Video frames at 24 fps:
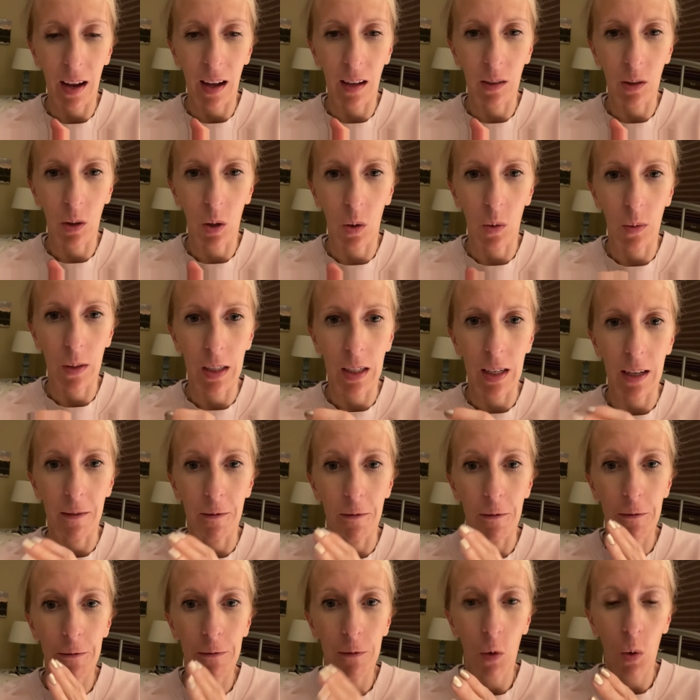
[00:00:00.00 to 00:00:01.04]
I'll go in
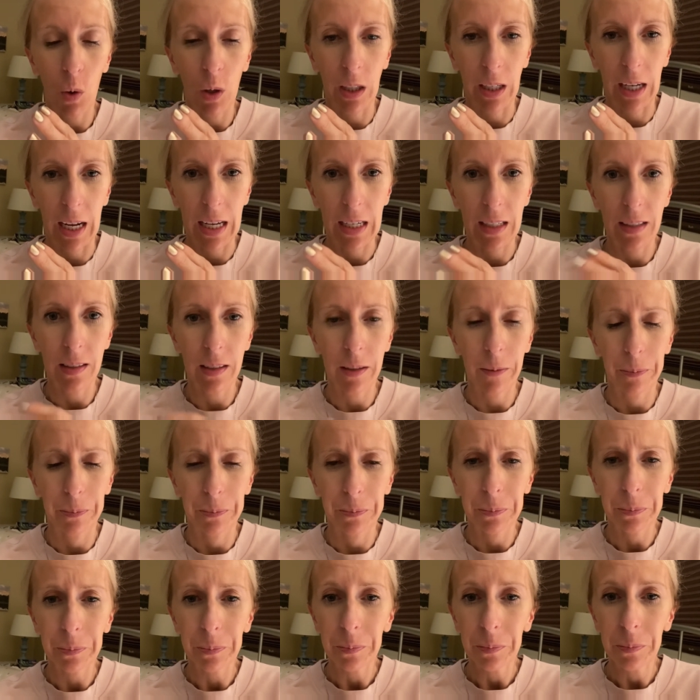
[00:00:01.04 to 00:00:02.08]
4 days
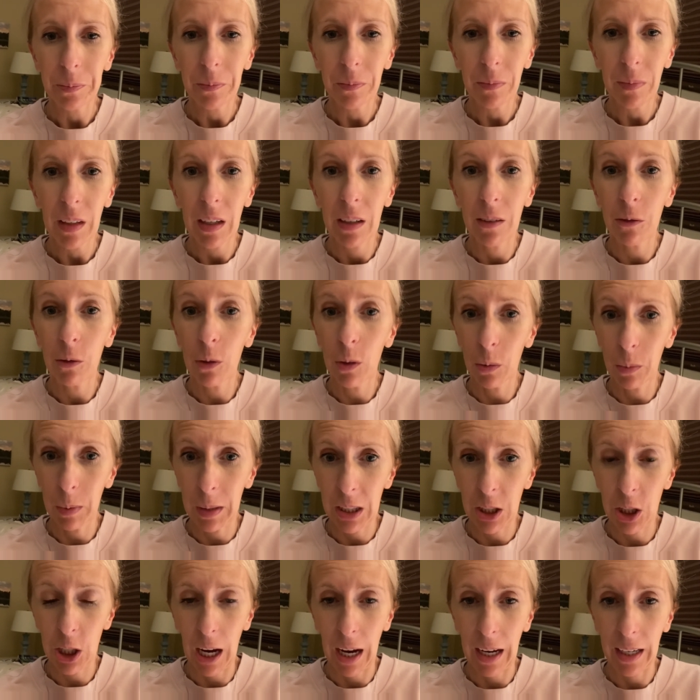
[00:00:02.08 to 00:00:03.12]
for a
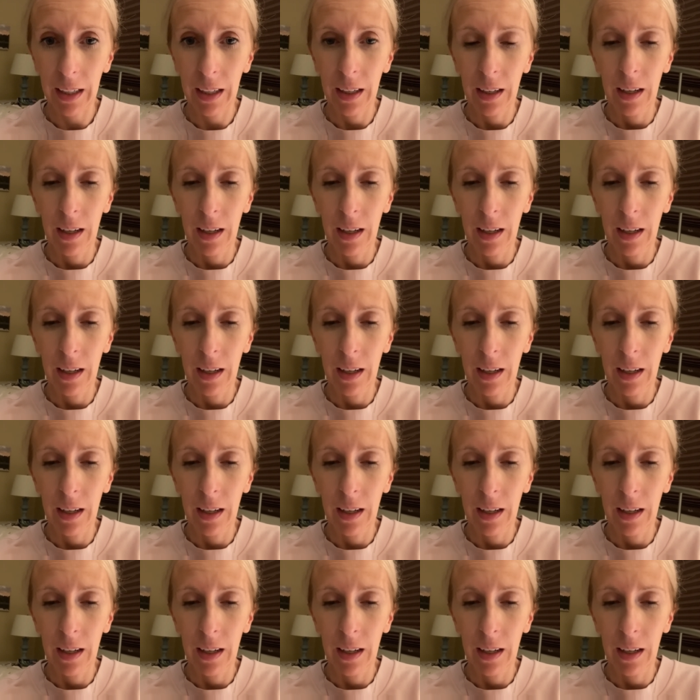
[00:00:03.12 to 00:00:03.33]
recheck.